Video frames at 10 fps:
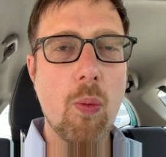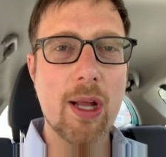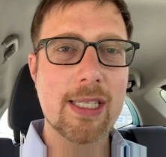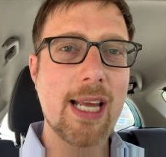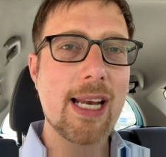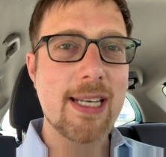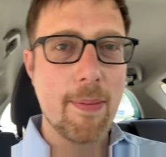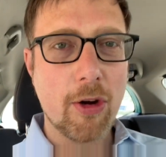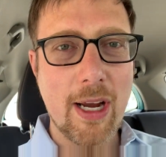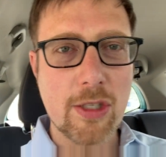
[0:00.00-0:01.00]
what side
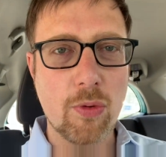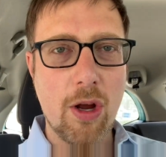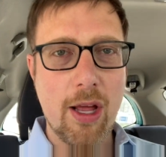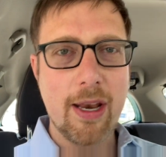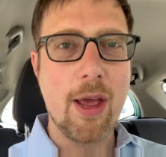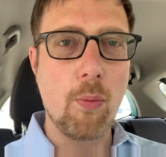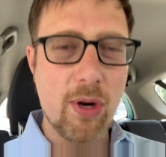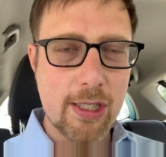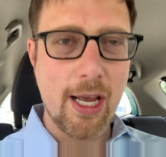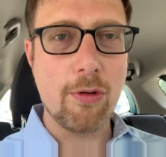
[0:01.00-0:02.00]
Democrats were on and
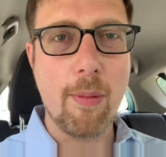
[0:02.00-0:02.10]
which side